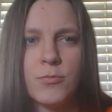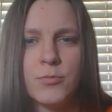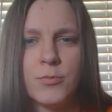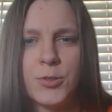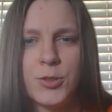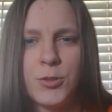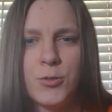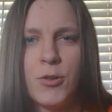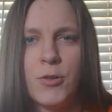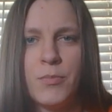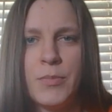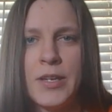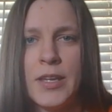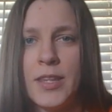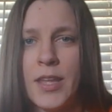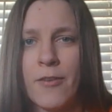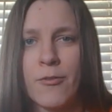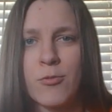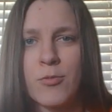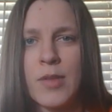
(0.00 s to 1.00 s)
you and me
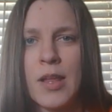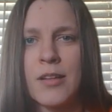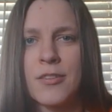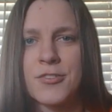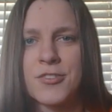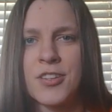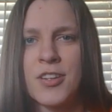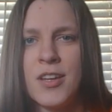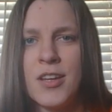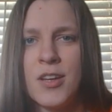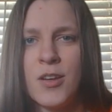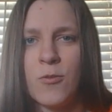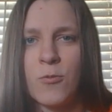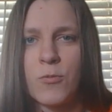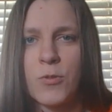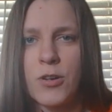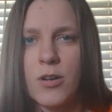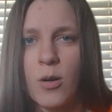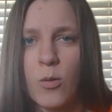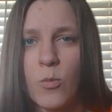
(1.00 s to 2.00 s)
and everyone else,
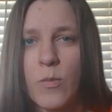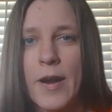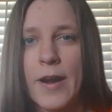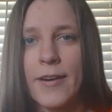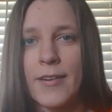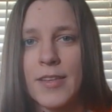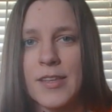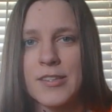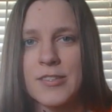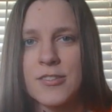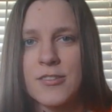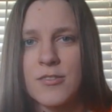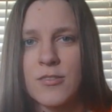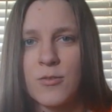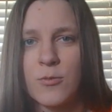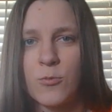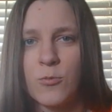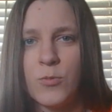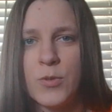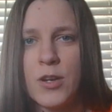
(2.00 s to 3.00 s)
we're awareness.
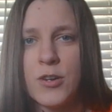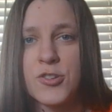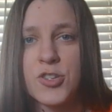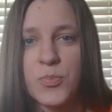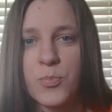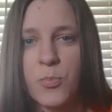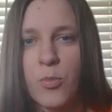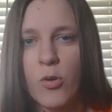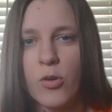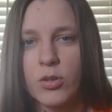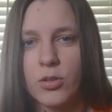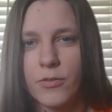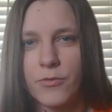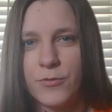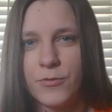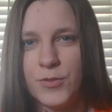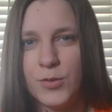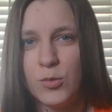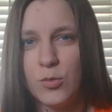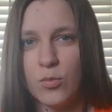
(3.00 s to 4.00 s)
We are just point of
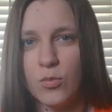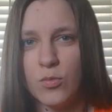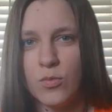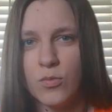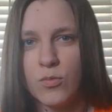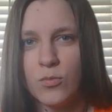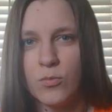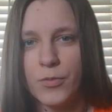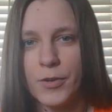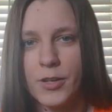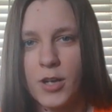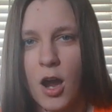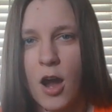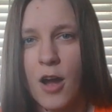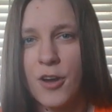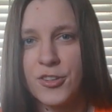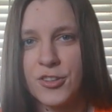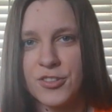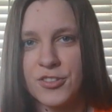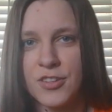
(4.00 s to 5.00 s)
view. We're
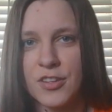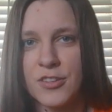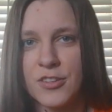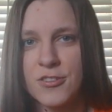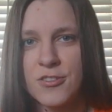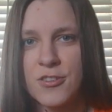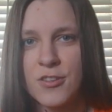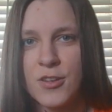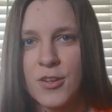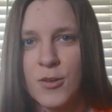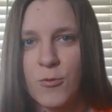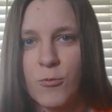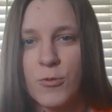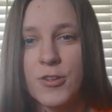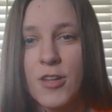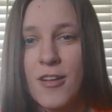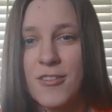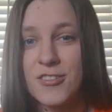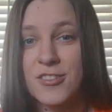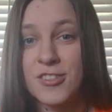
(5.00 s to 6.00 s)
consciousness. We're
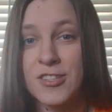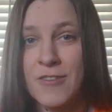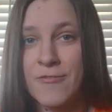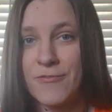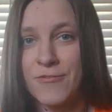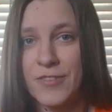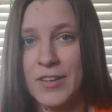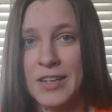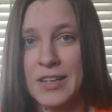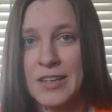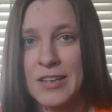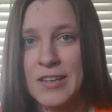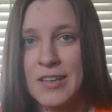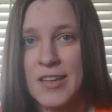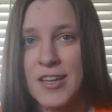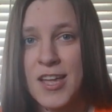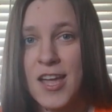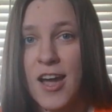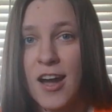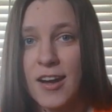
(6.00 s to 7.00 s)
not something.
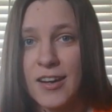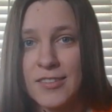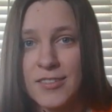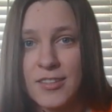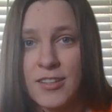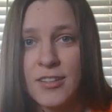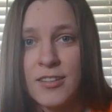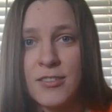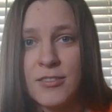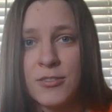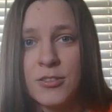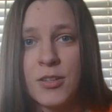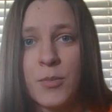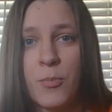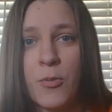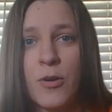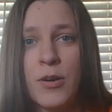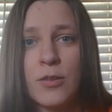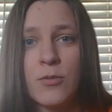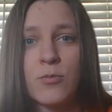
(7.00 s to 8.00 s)
Until to the
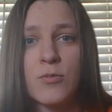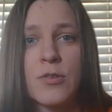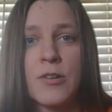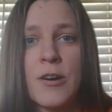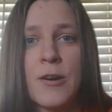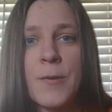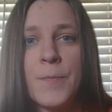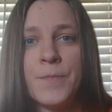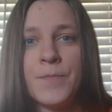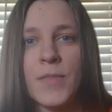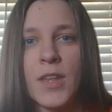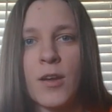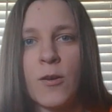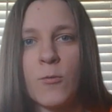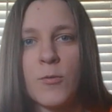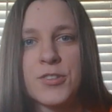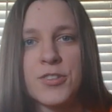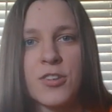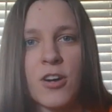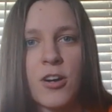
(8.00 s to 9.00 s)
point where
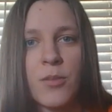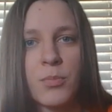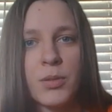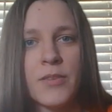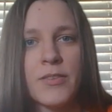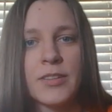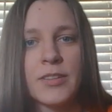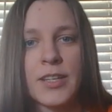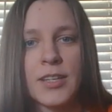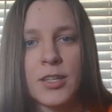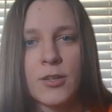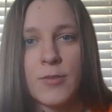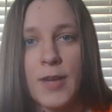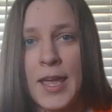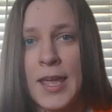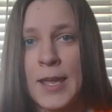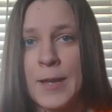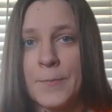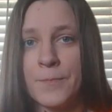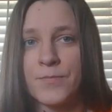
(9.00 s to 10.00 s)
we start believing, like, you know,
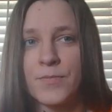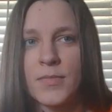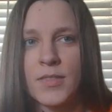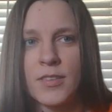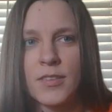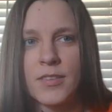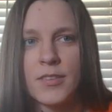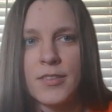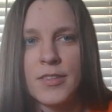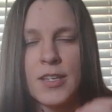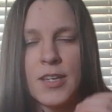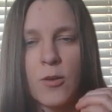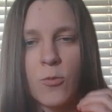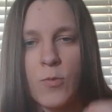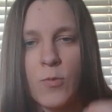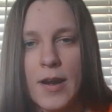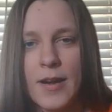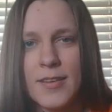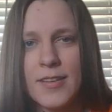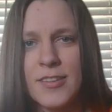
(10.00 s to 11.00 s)
hey, the
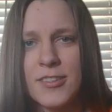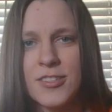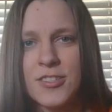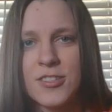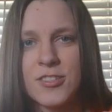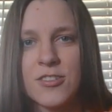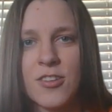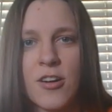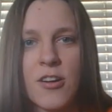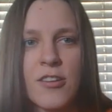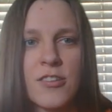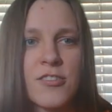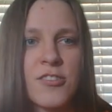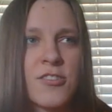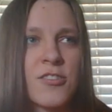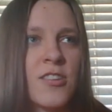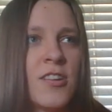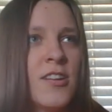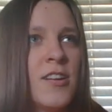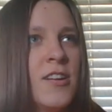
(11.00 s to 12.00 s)
awareness
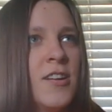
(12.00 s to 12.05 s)
starts